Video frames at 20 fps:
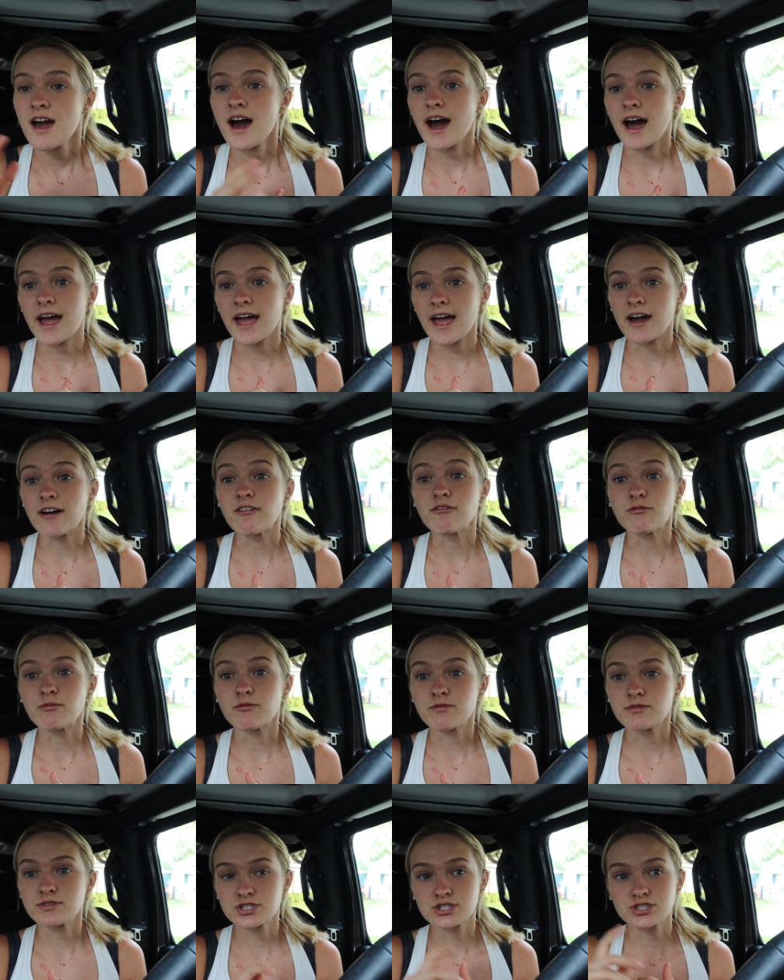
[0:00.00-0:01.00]
I have
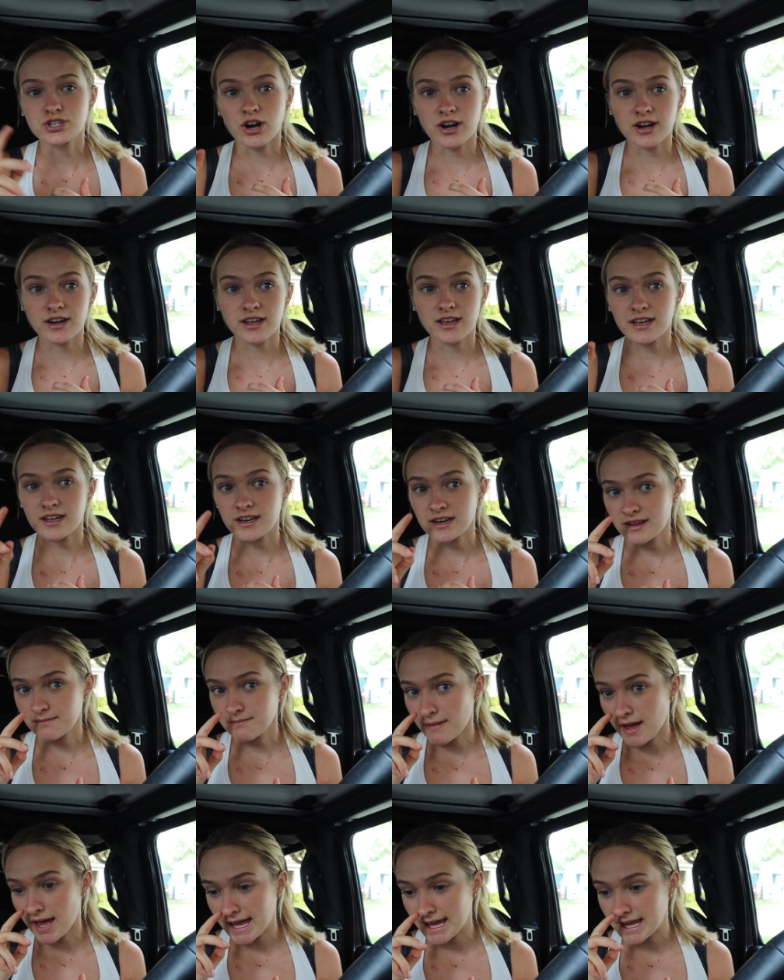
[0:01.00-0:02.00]
started
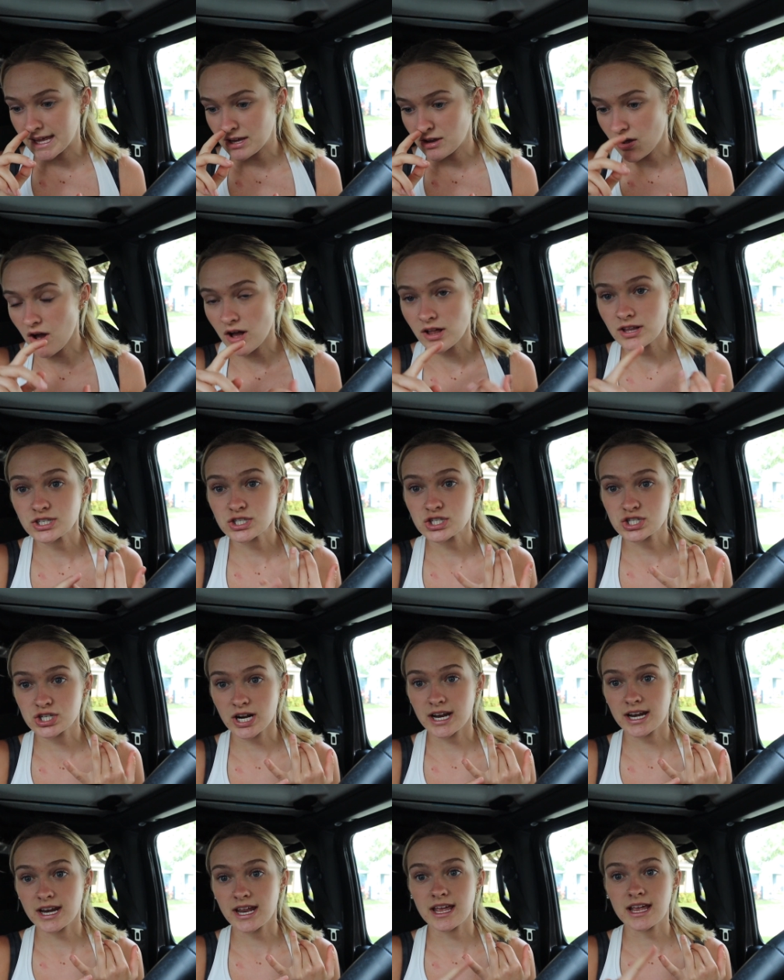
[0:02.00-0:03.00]
my college
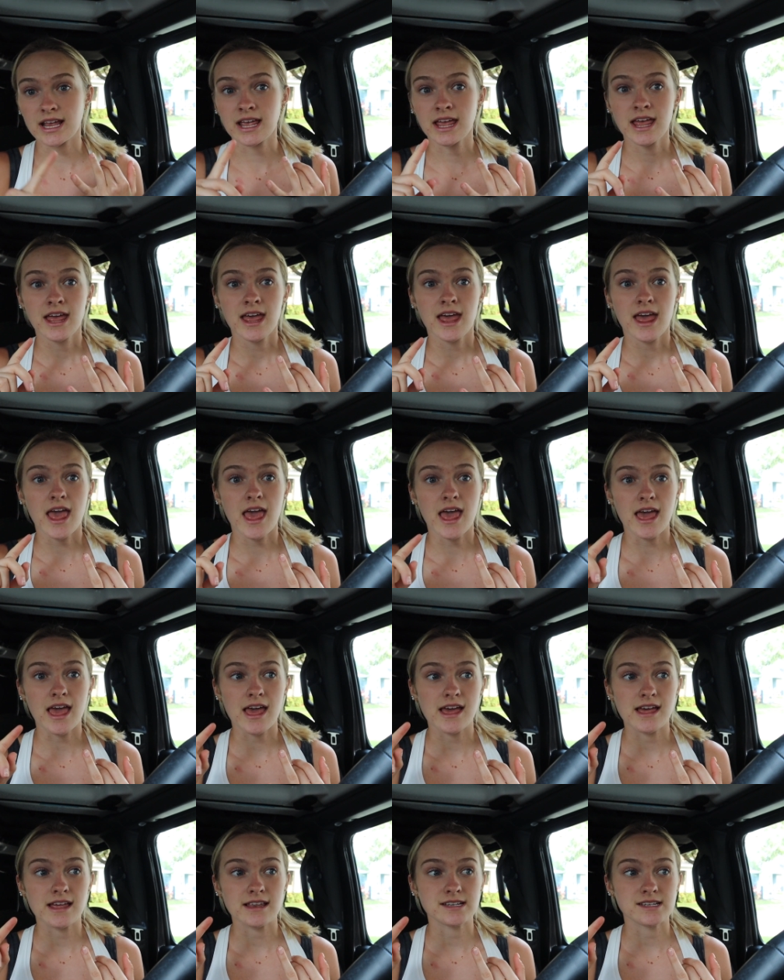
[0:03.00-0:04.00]
training
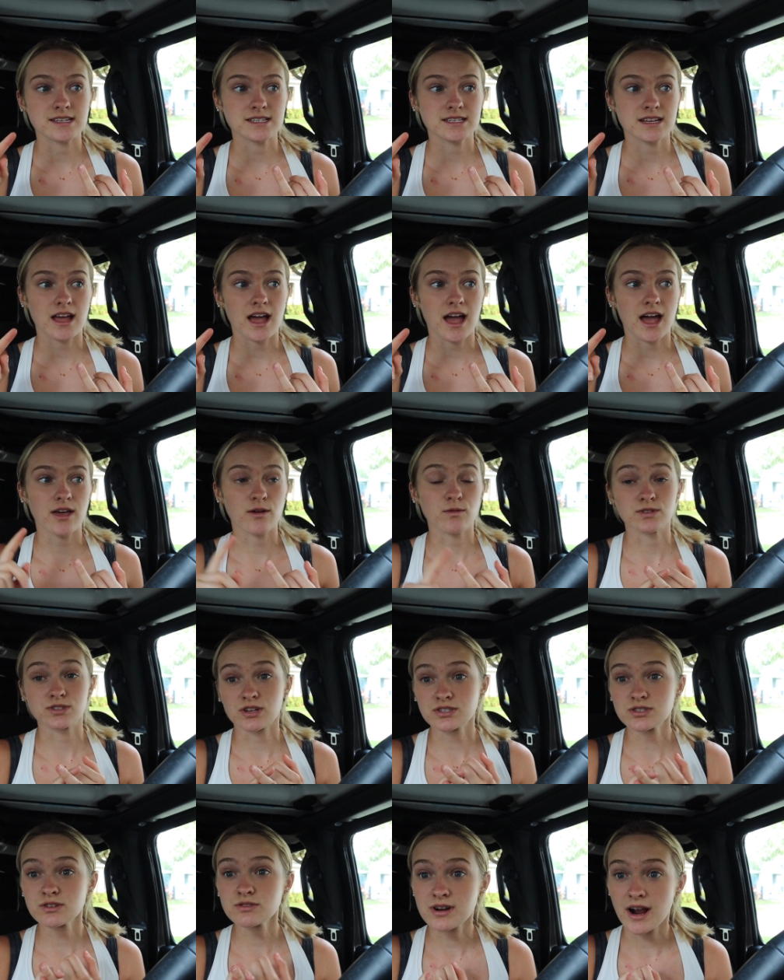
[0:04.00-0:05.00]
and I was
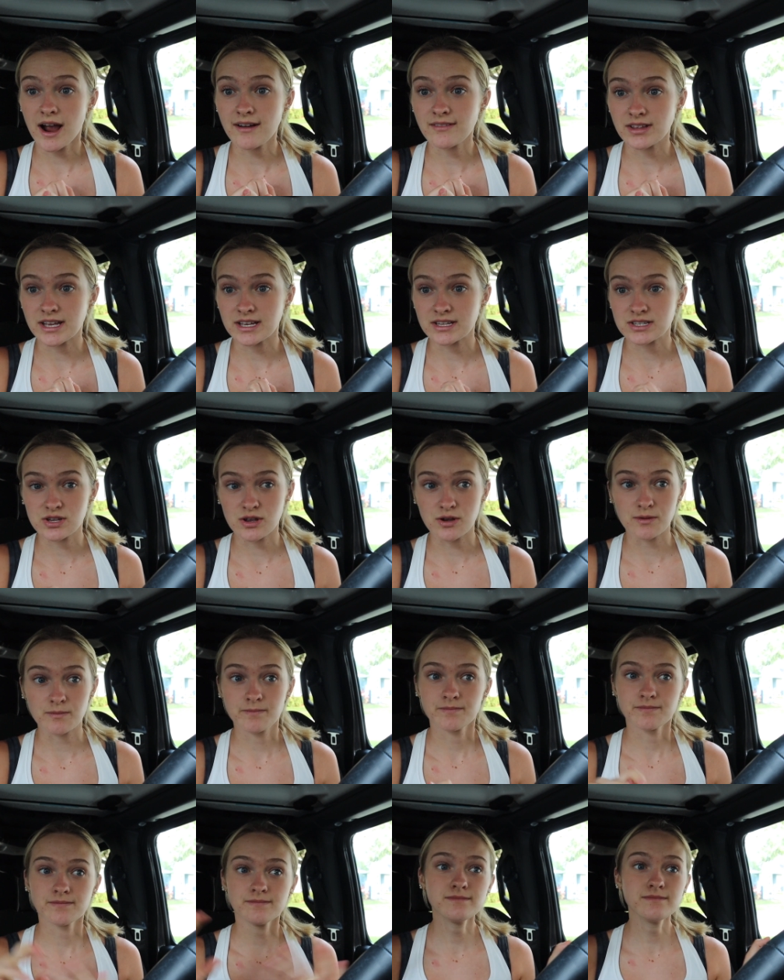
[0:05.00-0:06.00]
also traveling, so
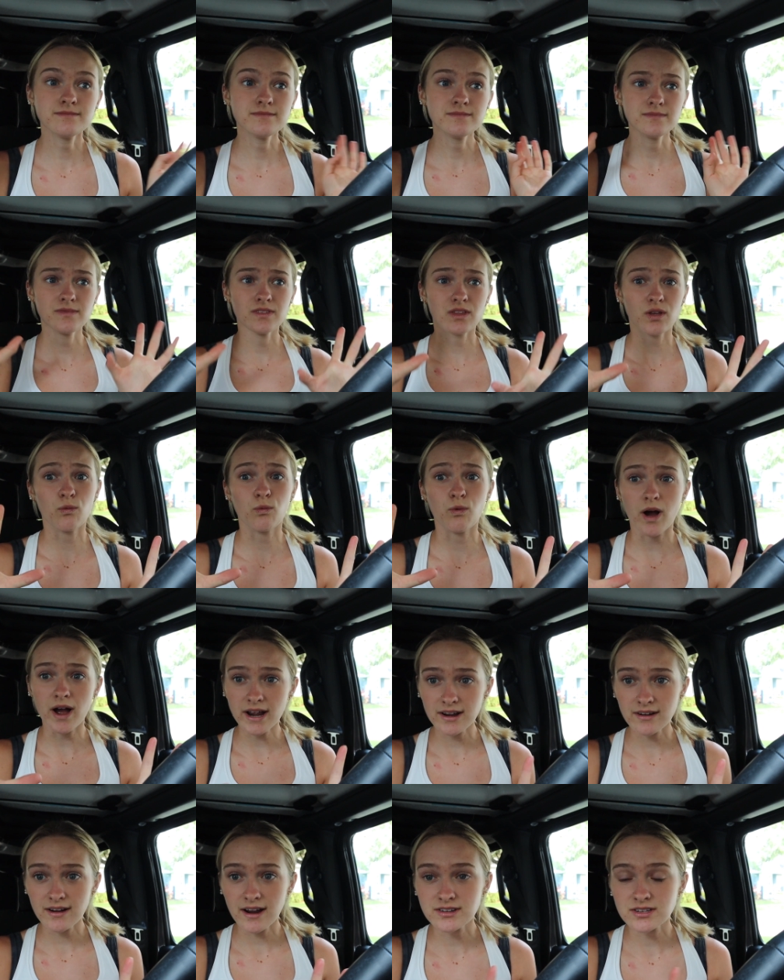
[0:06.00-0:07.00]

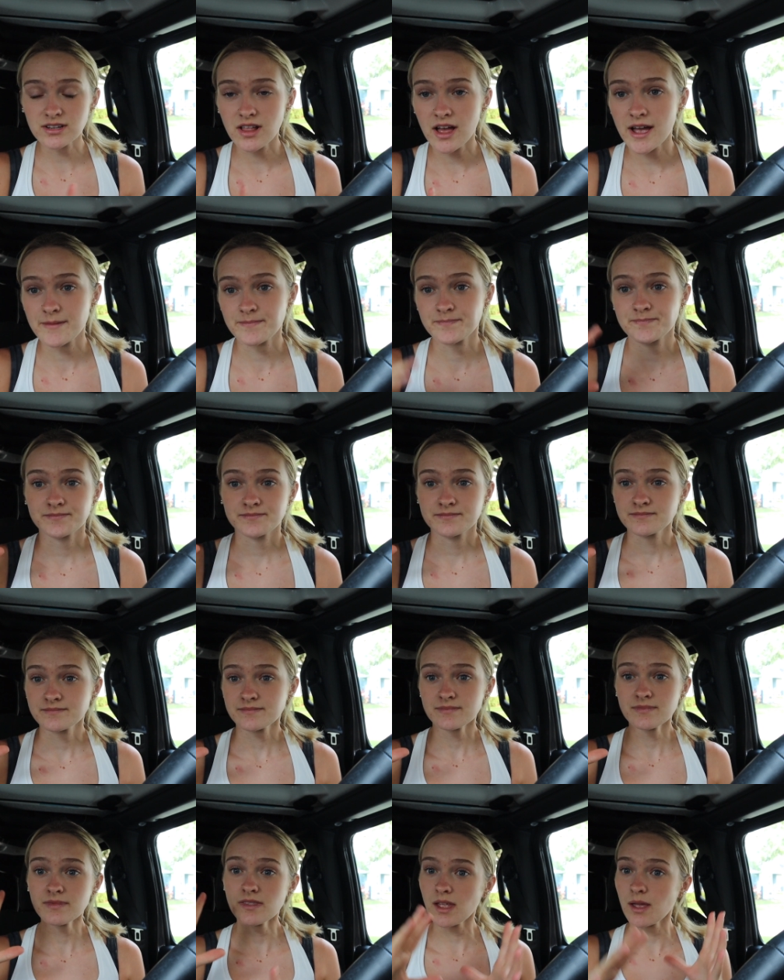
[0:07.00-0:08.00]
walking around a lot,
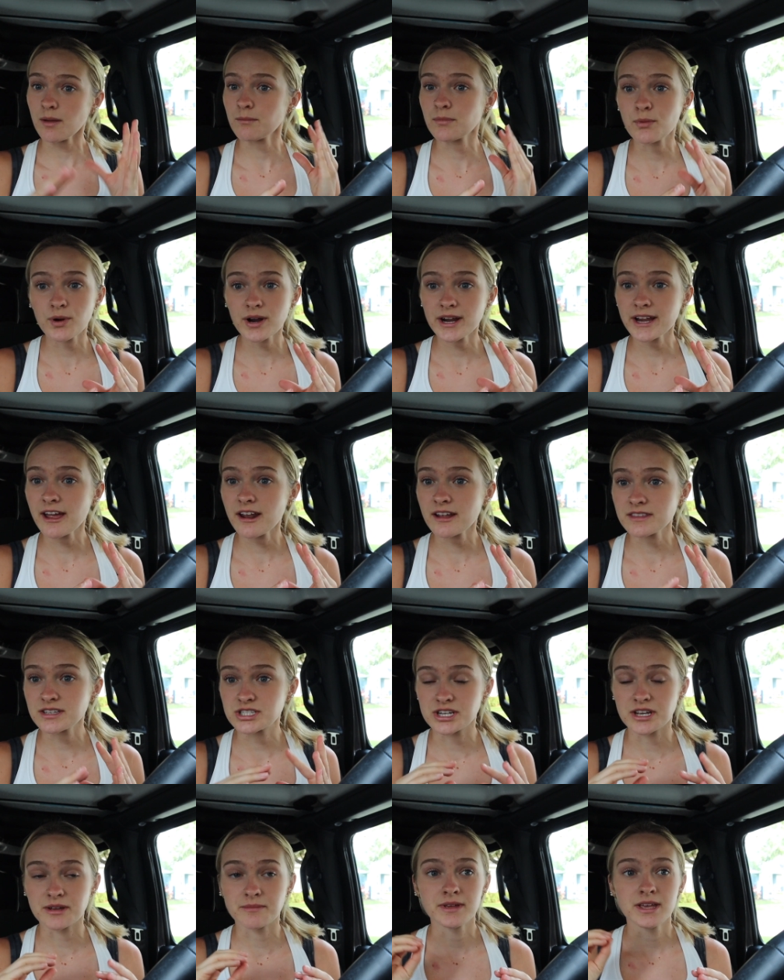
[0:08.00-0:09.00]
I'm working out at the
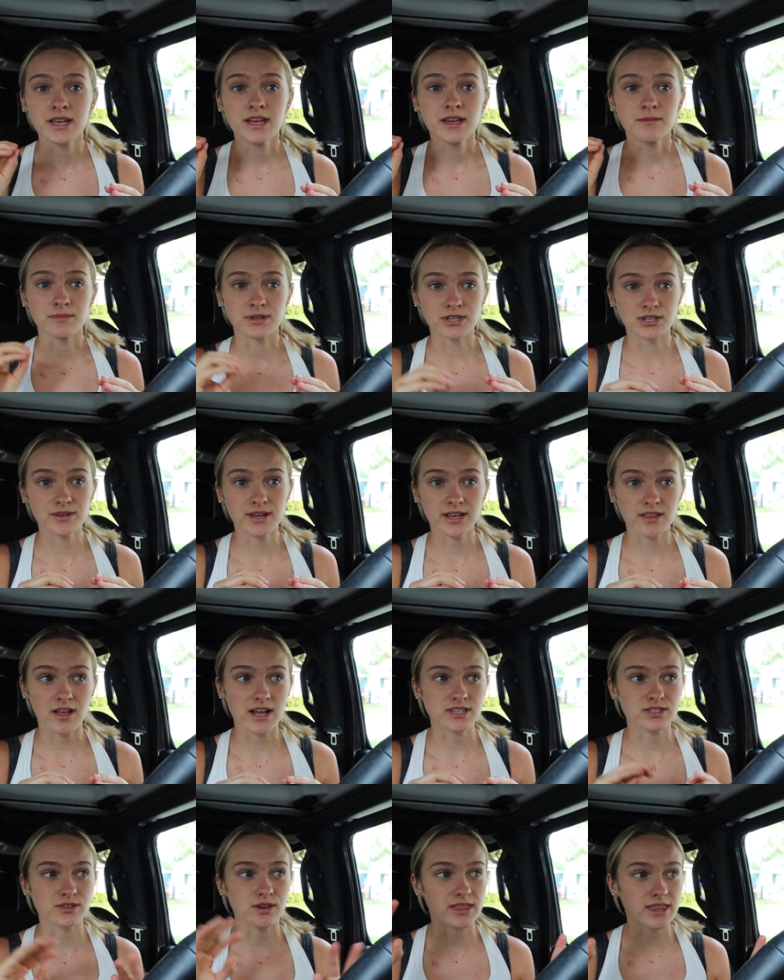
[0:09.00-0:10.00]
gym, been doing a
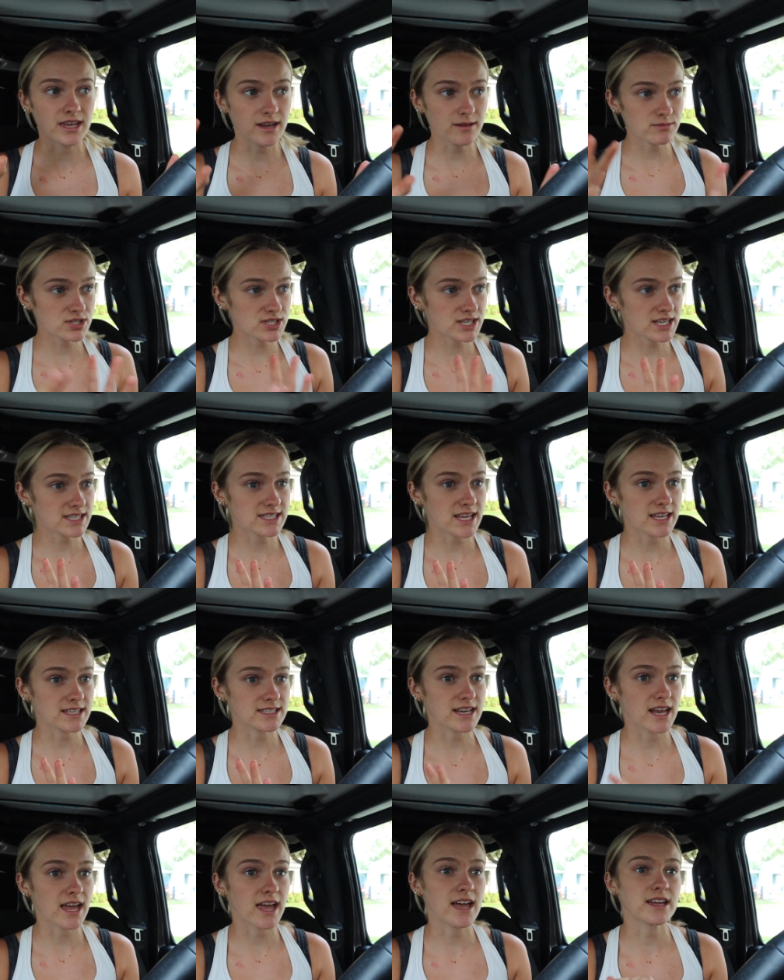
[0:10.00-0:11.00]
lot, so I think I'm just gonna take
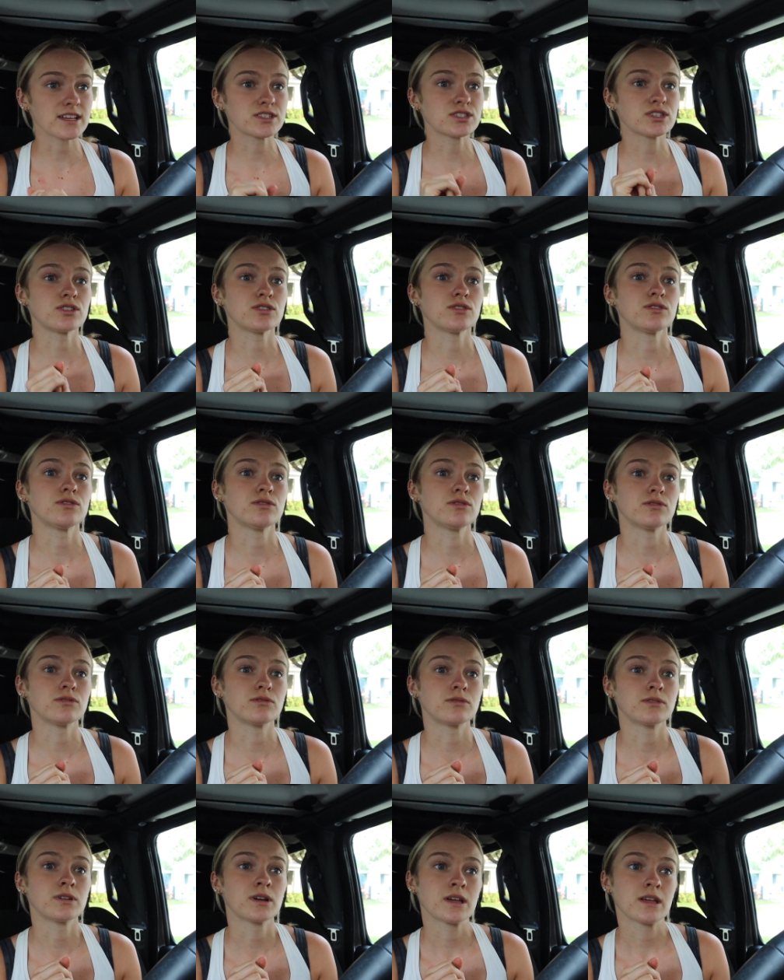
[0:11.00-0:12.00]
today
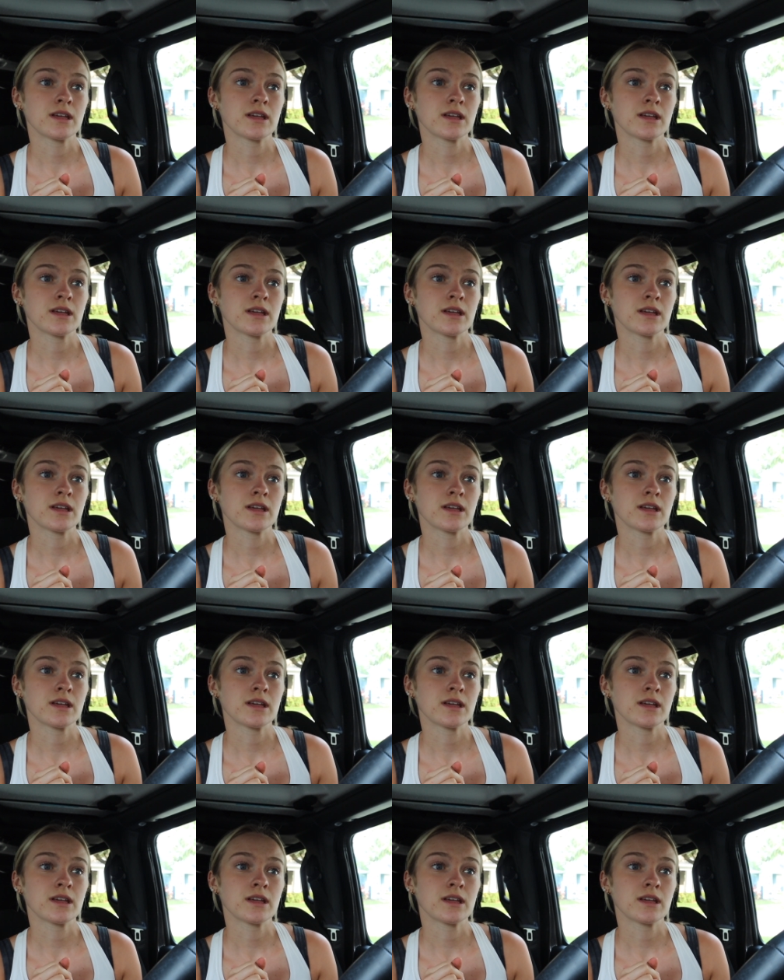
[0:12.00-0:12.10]
to